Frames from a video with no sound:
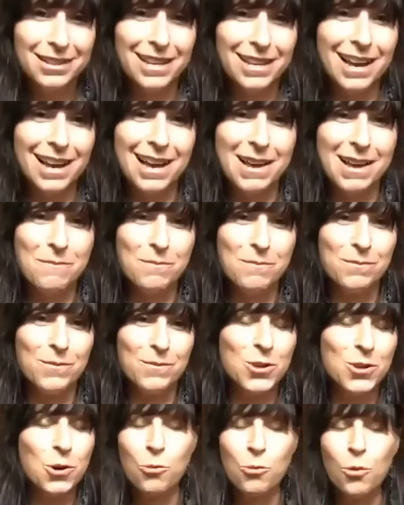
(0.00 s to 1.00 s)

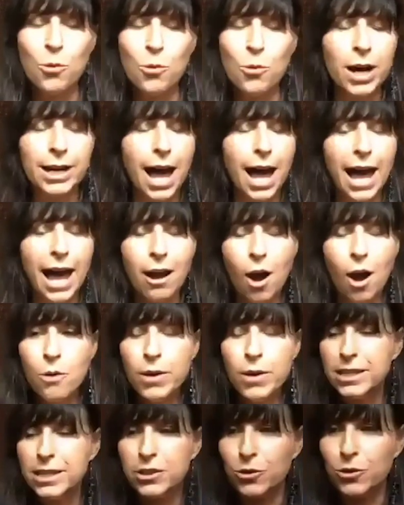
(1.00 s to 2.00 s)
One I
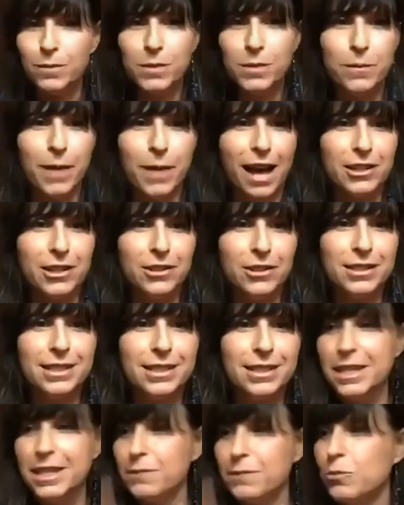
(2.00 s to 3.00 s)
always dreamed about. You'd
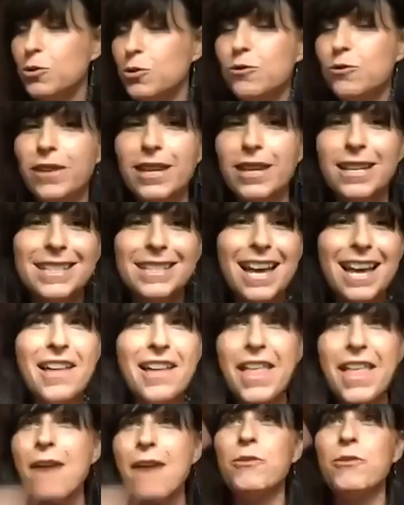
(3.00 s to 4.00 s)
see in movies, oh,
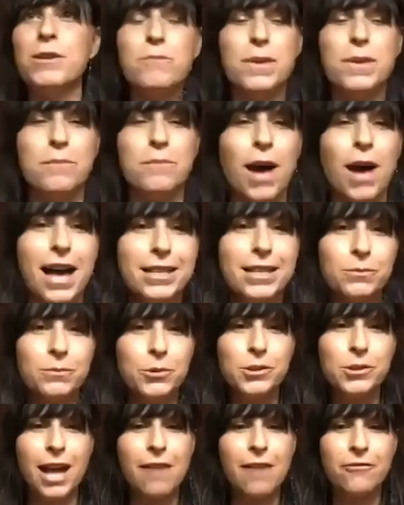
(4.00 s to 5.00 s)
that wouldn't be possible,
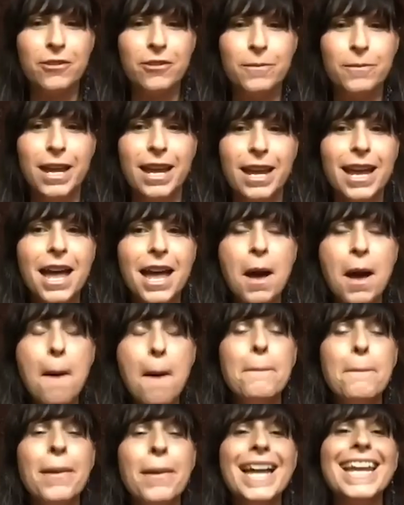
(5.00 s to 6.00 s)
not for me,
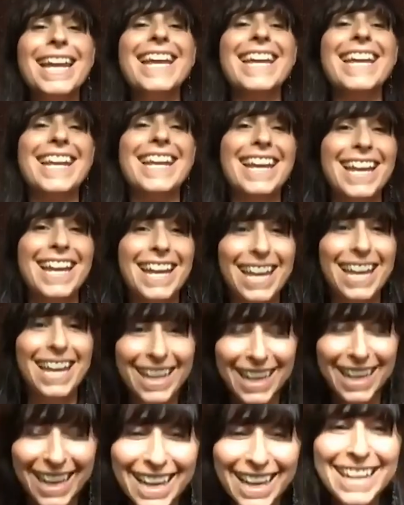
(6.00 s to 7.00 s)
but it
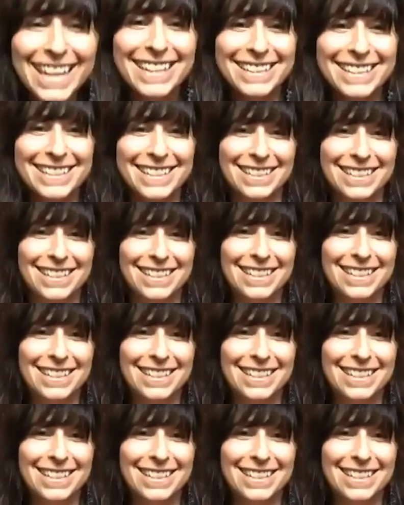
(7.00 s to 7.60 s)
is.